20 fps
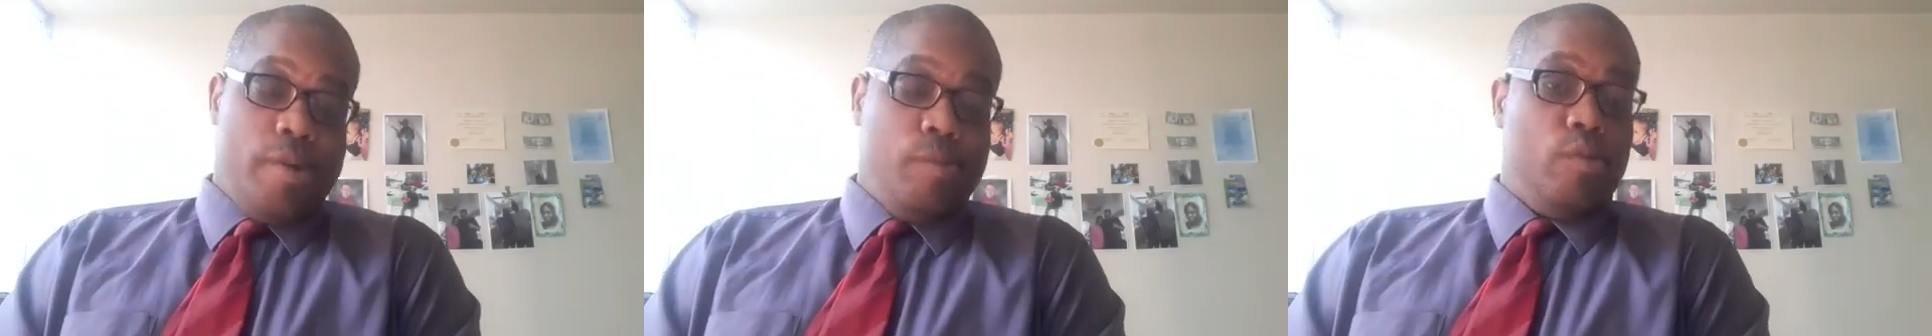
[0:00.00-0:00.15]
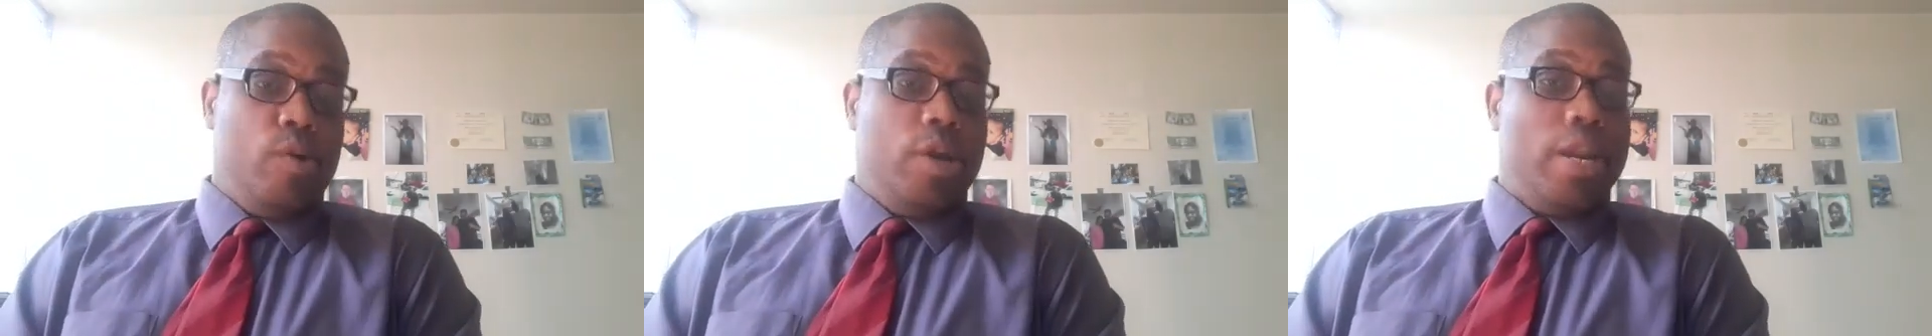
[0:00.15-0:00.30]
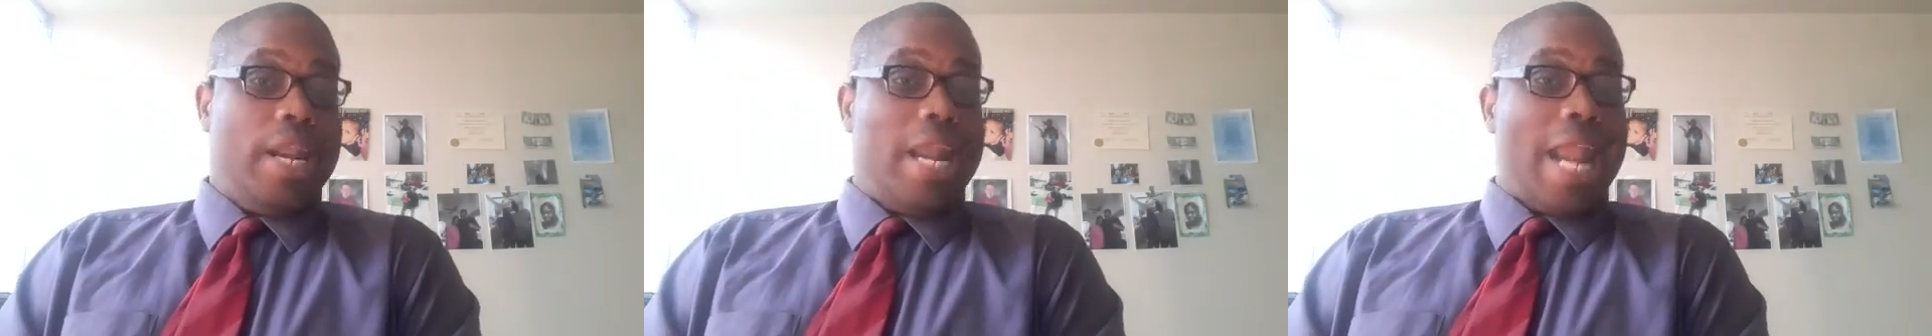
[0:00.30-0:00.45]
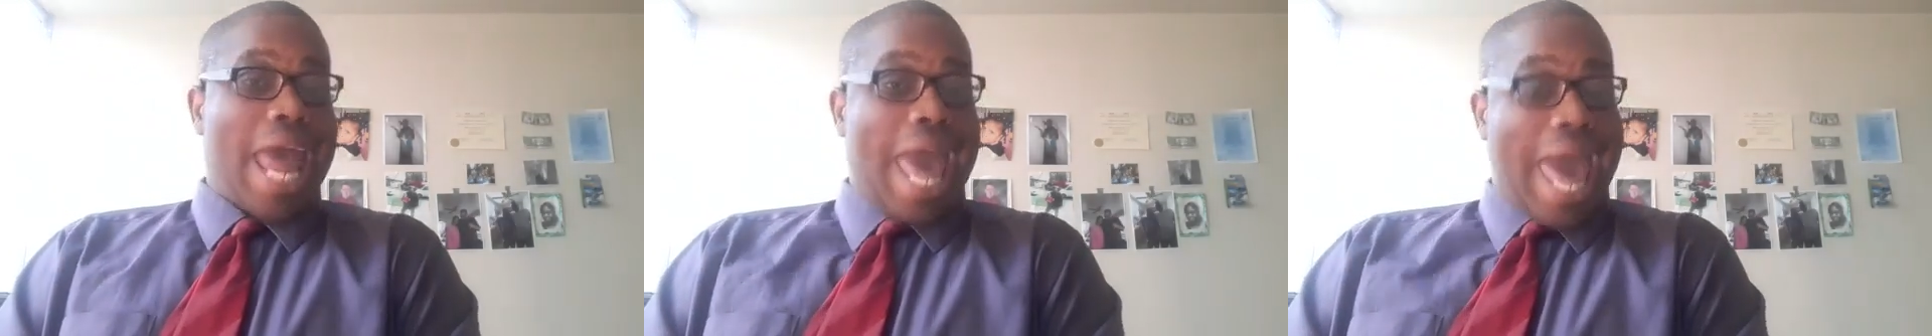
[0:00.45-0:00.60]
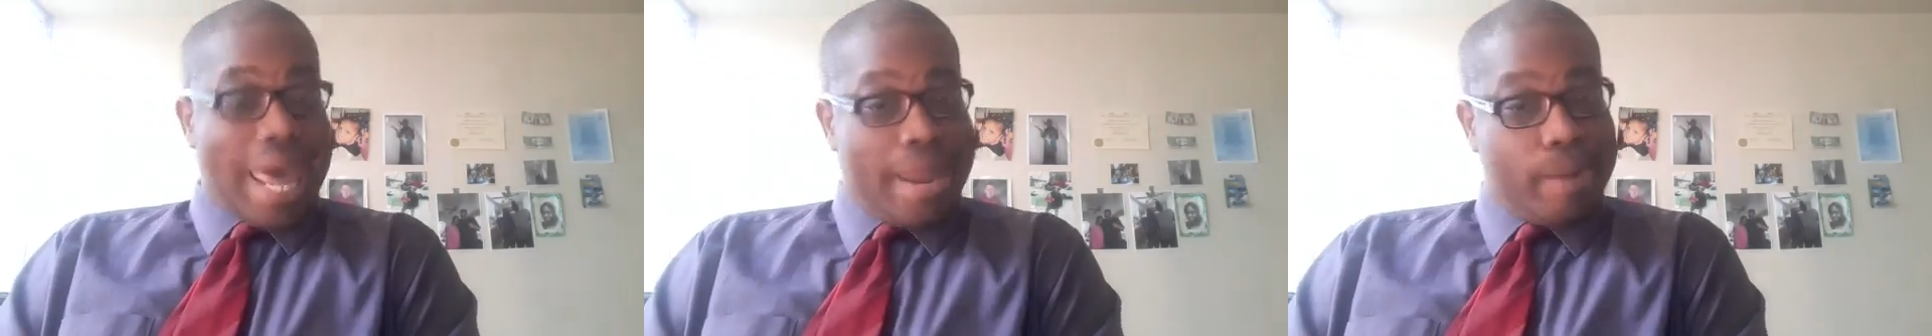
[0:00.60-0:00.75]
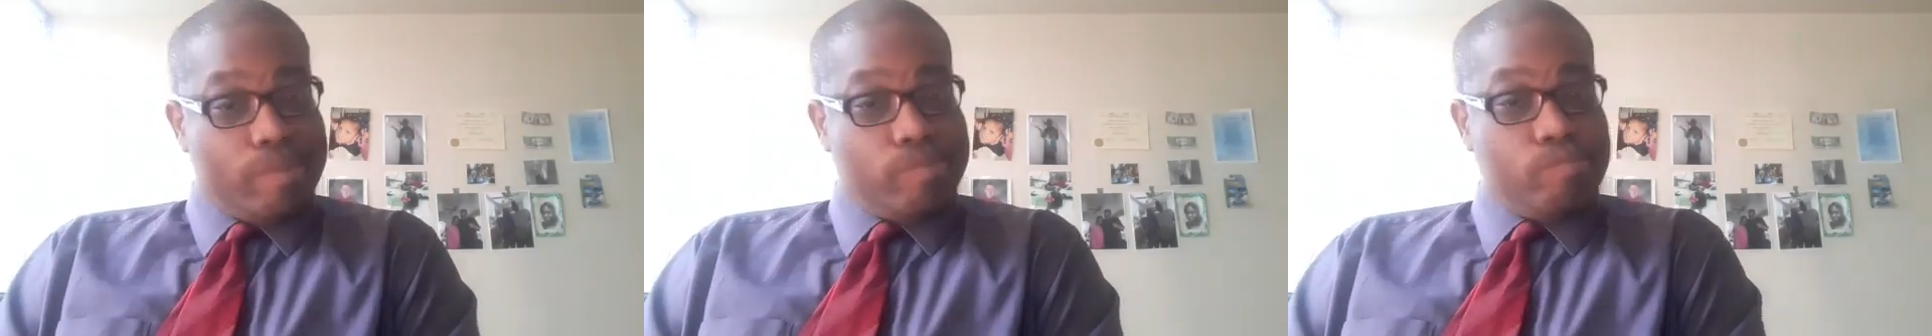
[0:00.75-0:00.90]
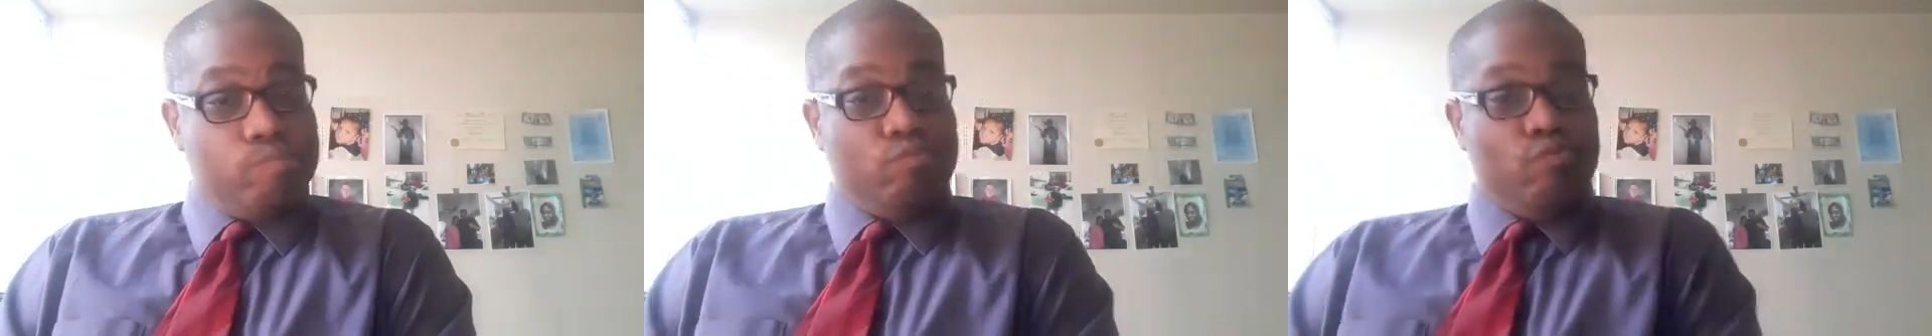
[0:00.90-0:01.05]
He wanted
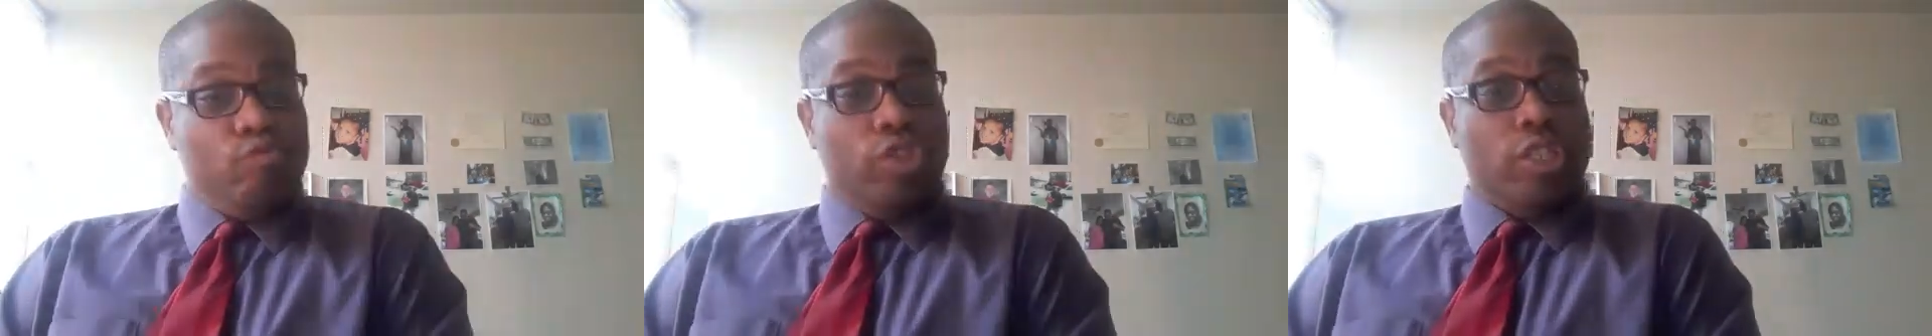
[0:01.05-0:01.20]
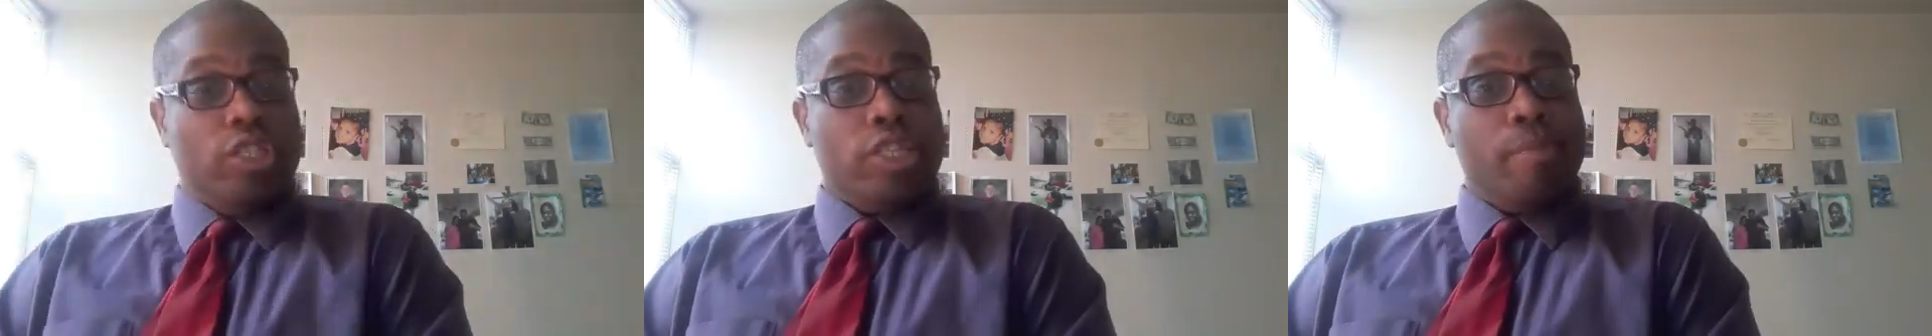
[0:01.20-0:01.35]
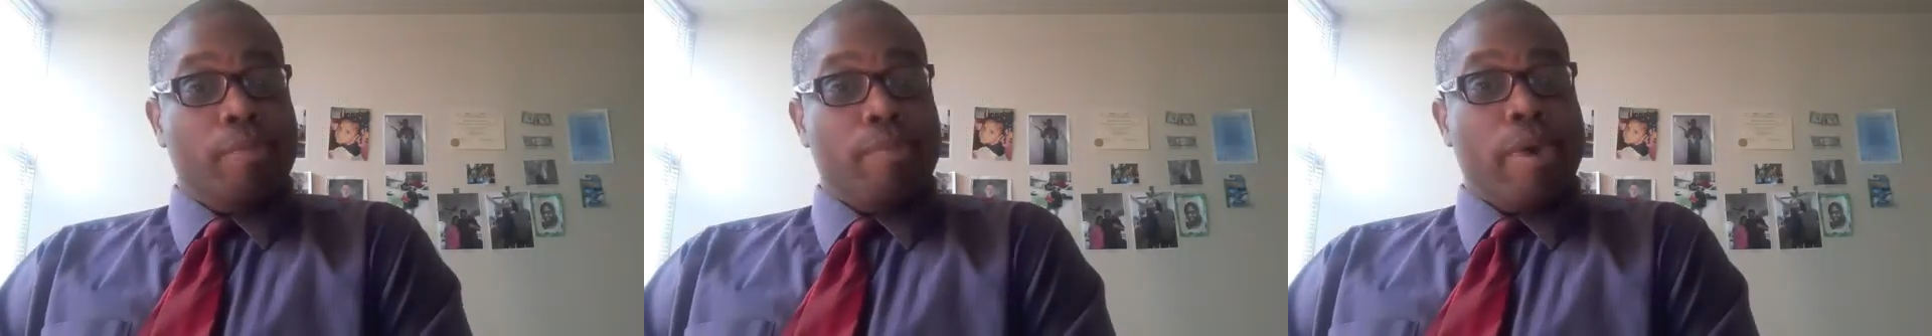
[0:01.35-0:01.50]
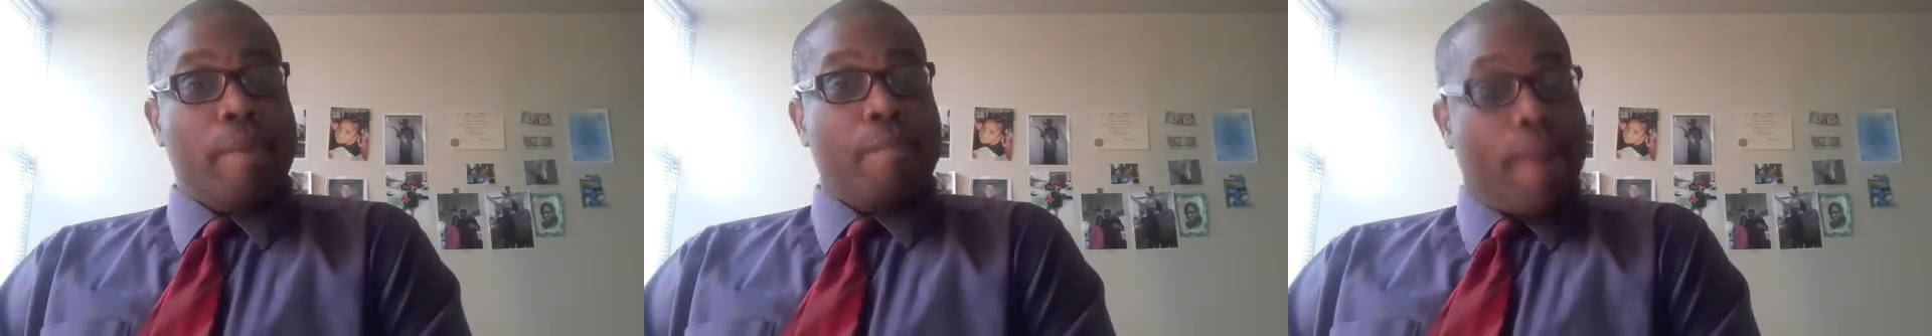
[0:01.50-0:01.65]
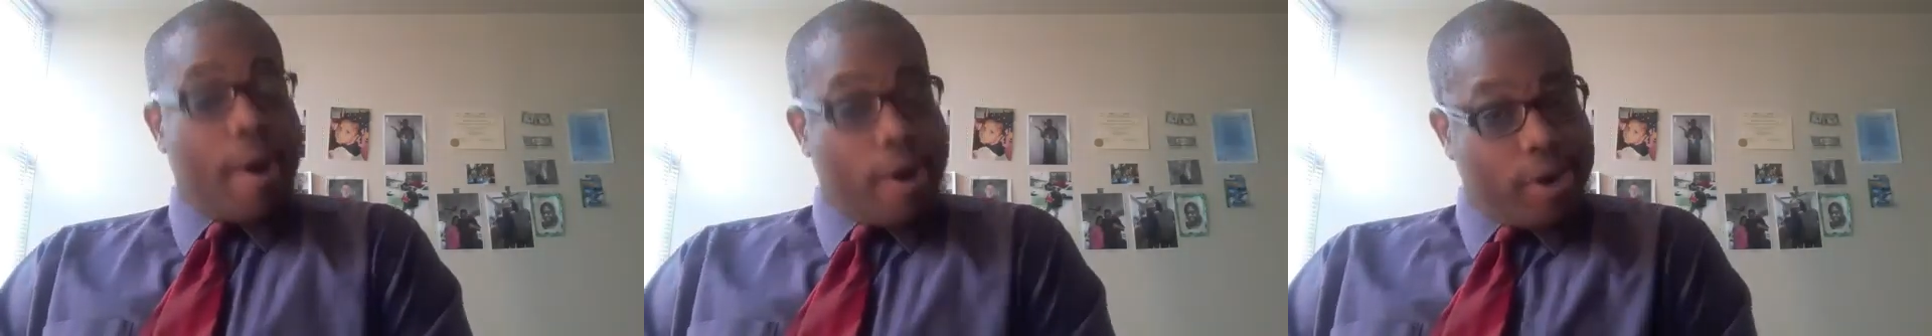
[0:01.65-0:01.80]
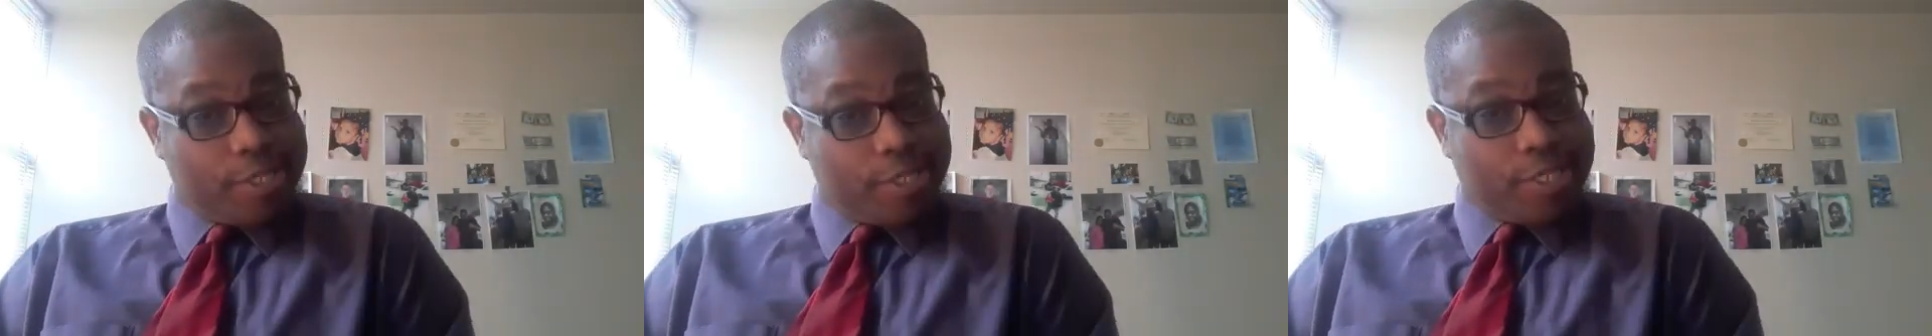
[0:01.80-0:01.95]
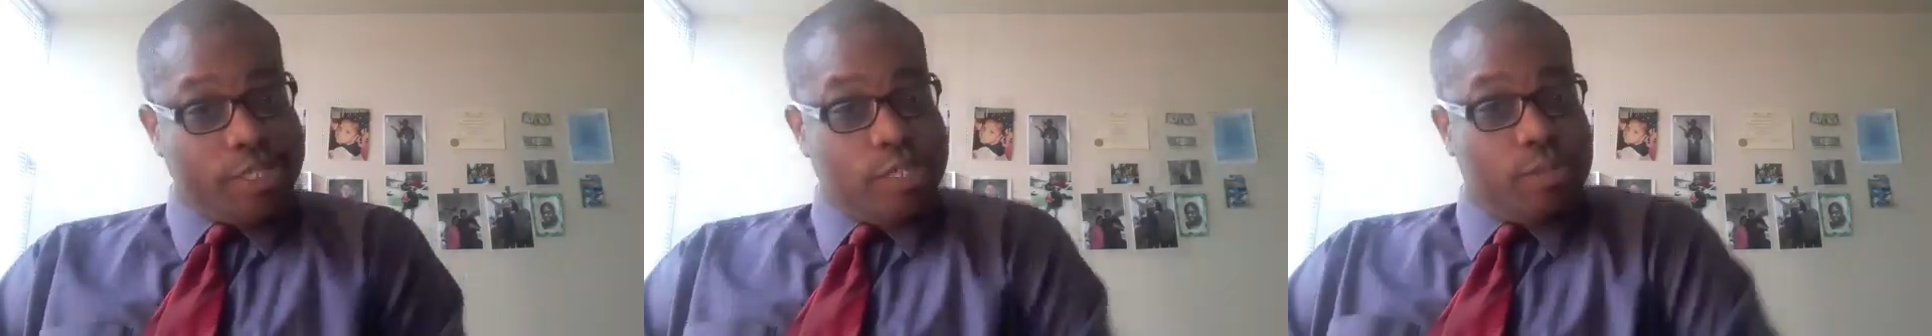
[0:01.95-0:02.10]
Adam to be a
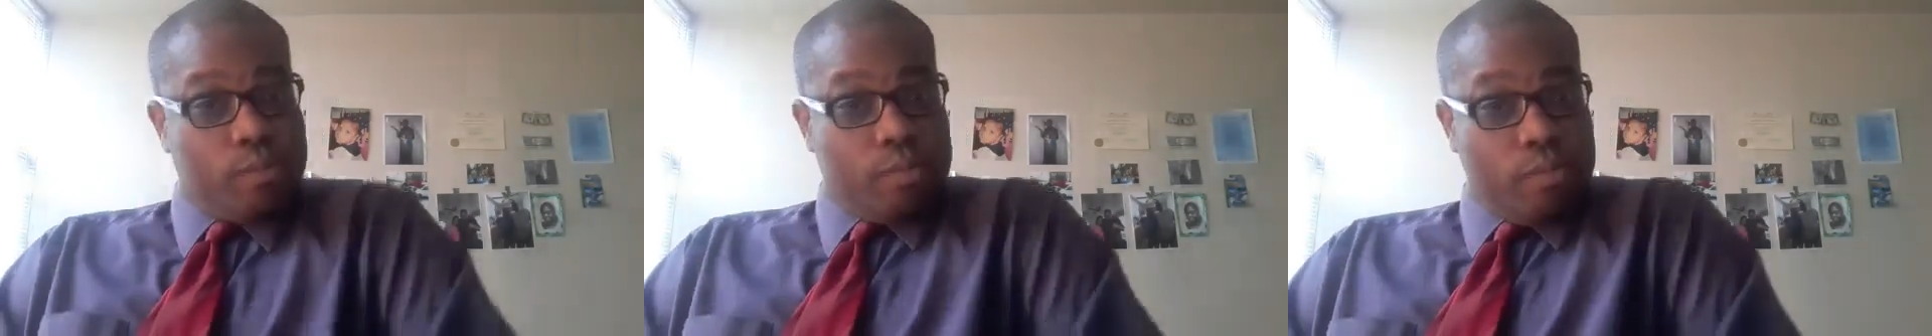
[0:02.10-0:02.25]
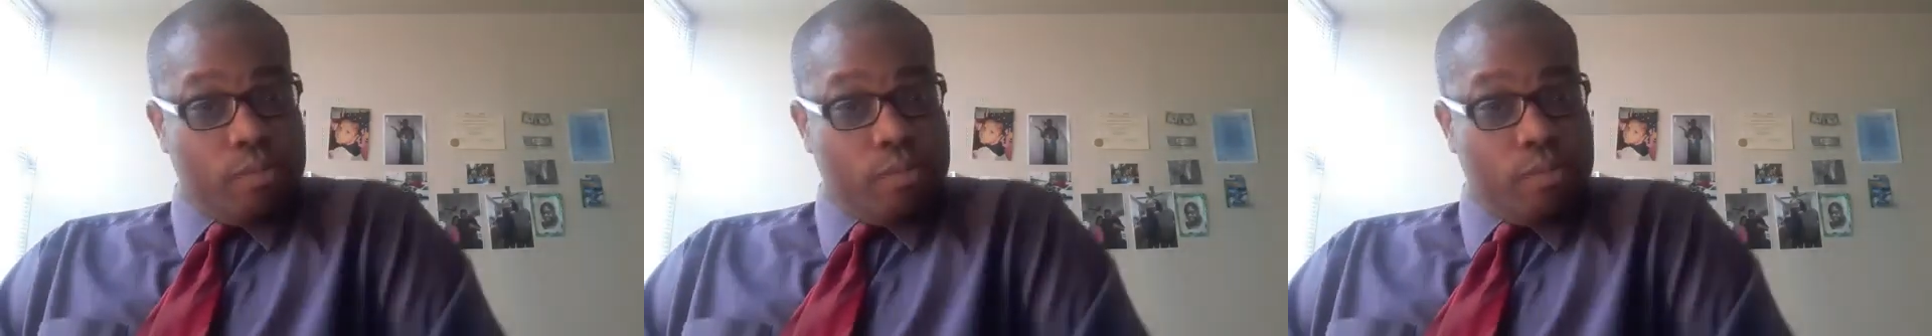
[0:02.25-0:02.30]
person.